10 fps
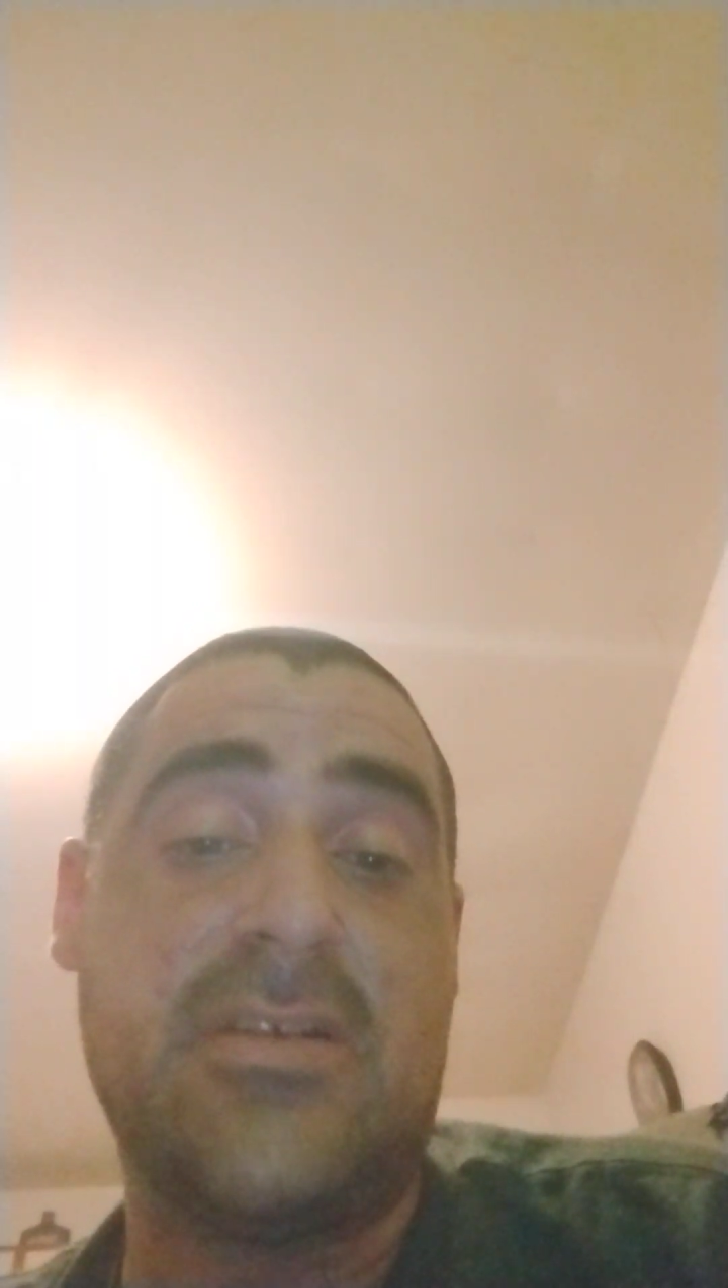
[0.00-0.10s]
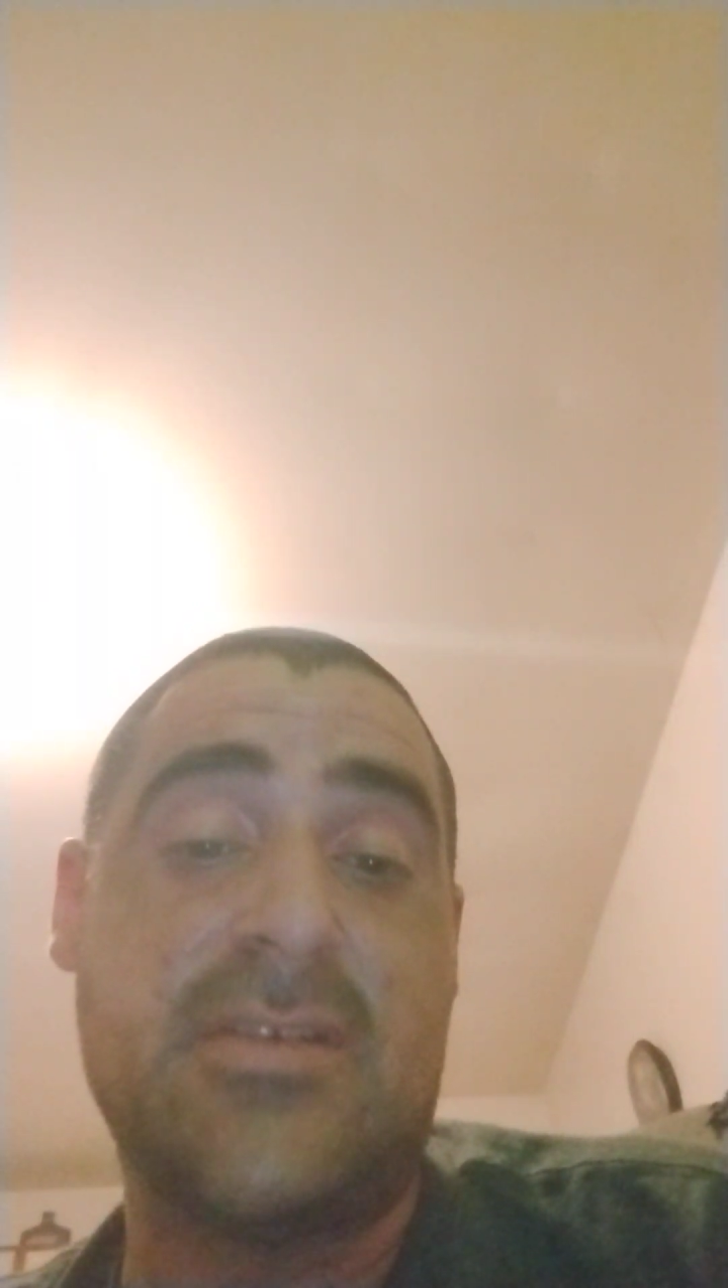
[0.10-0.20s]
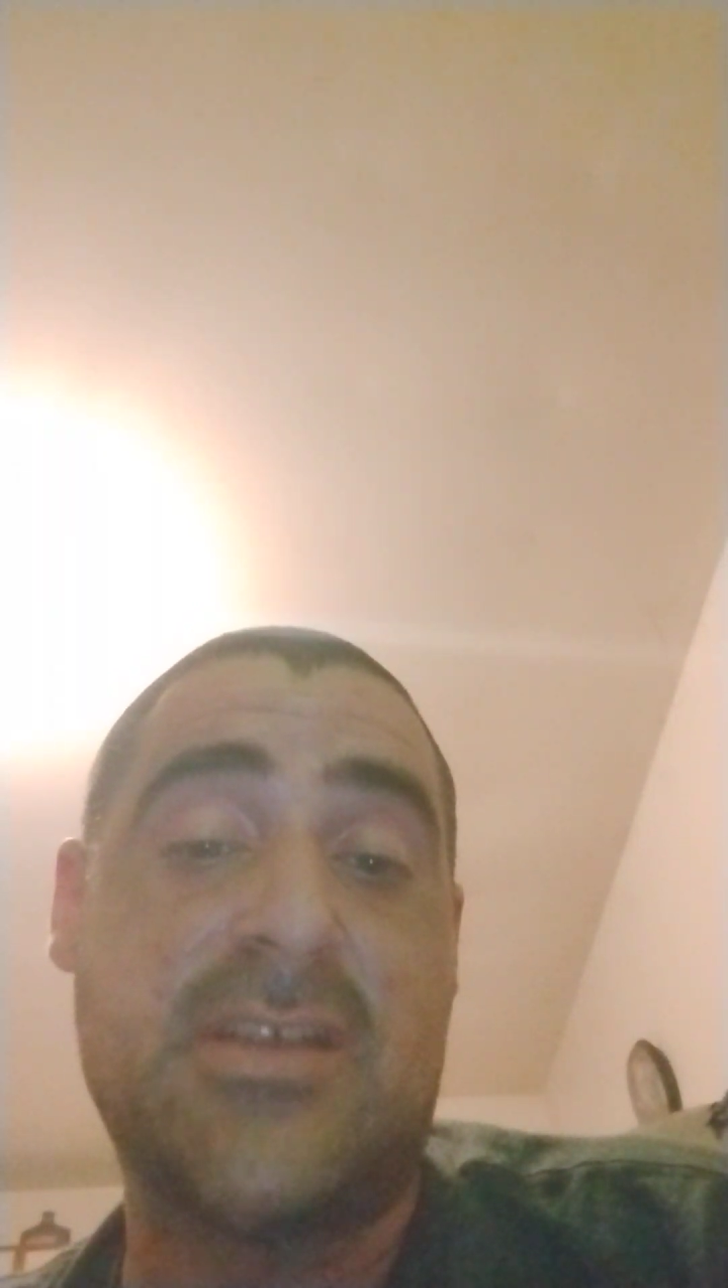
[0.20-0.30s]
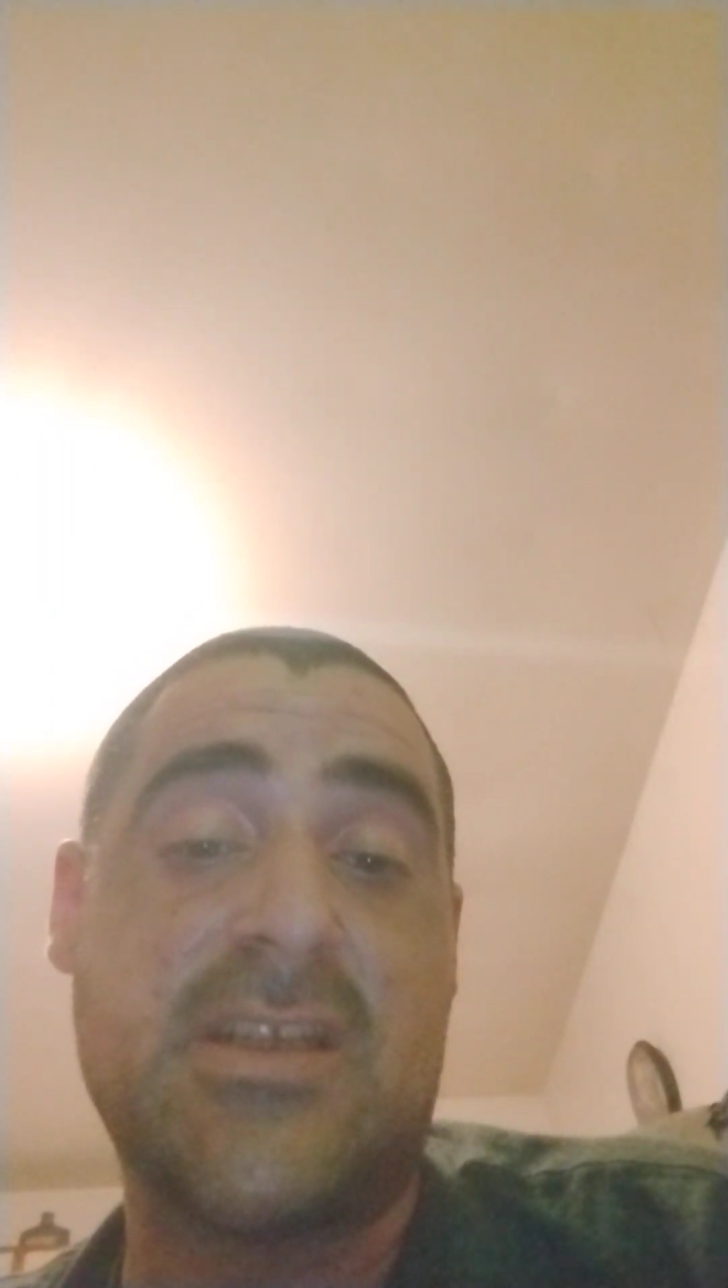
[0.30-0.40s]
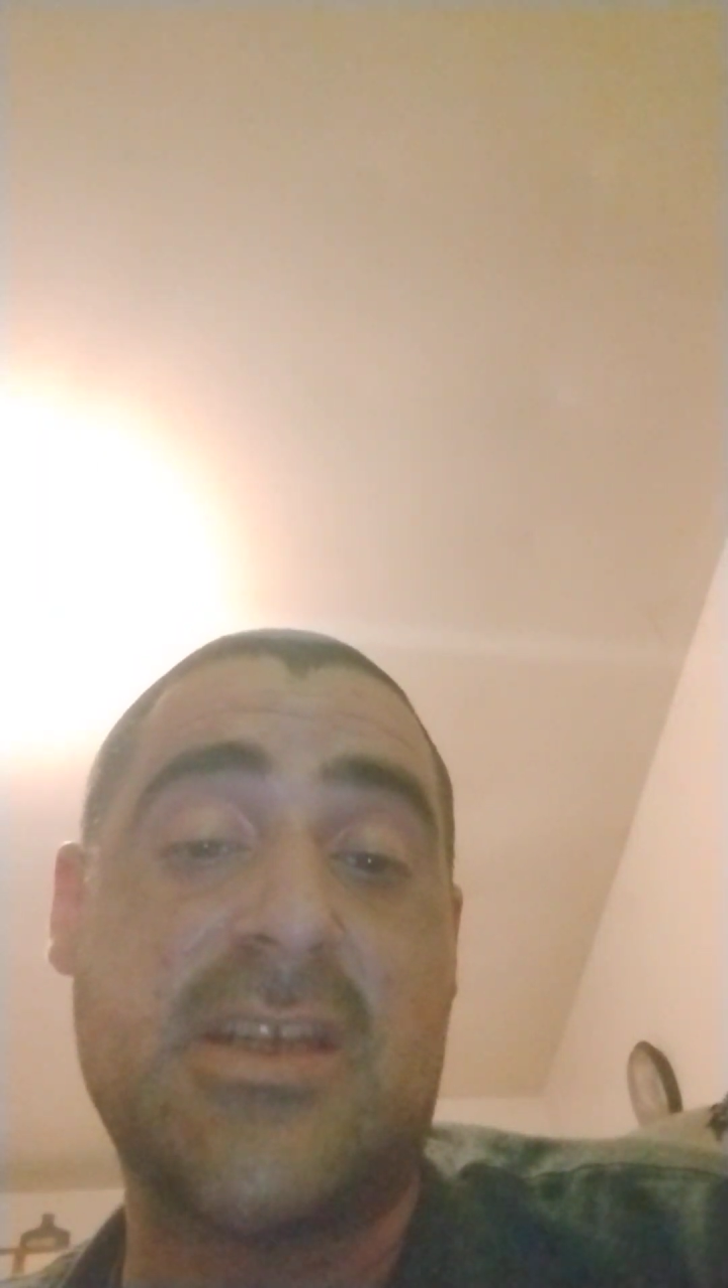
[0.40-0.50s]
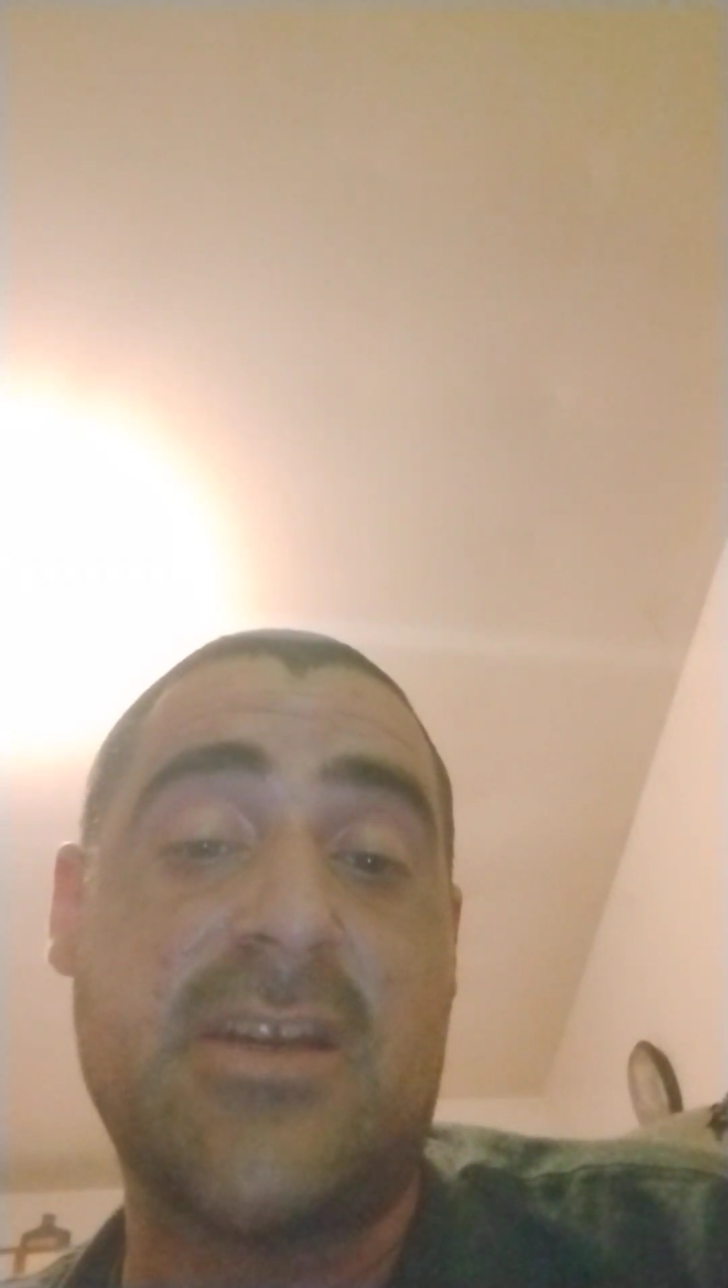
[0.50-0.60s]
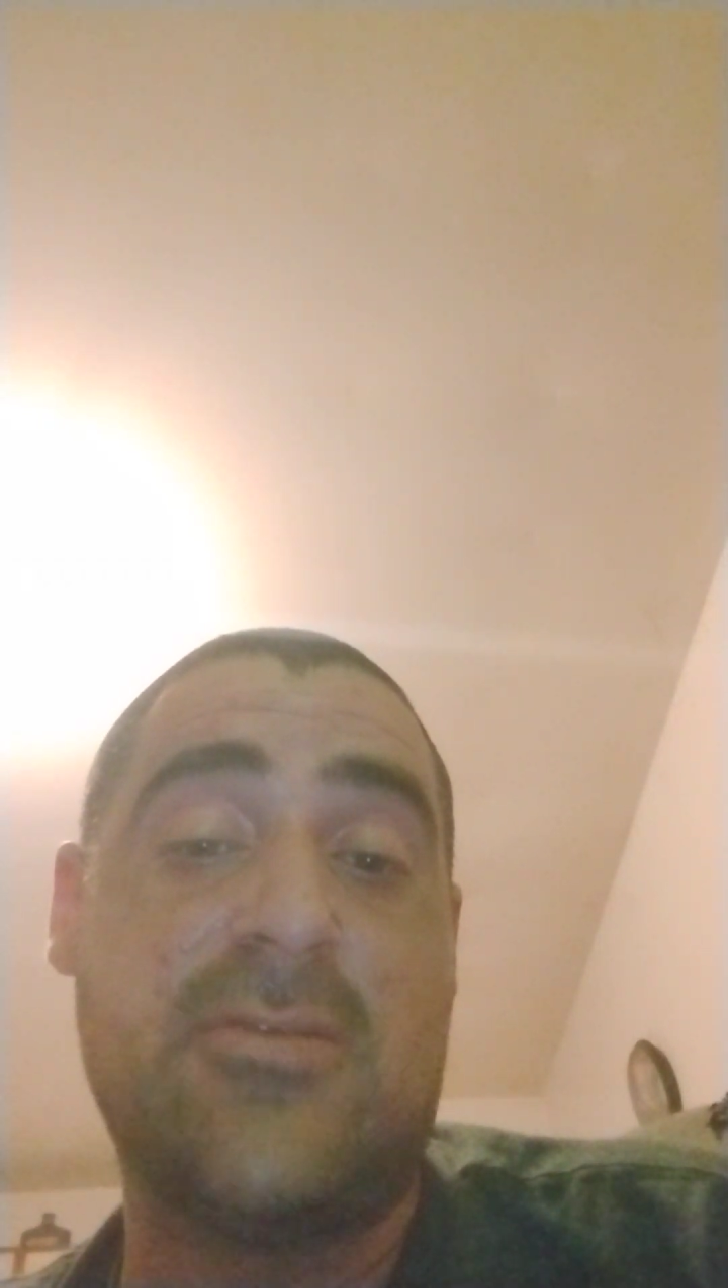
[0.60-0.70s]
Since I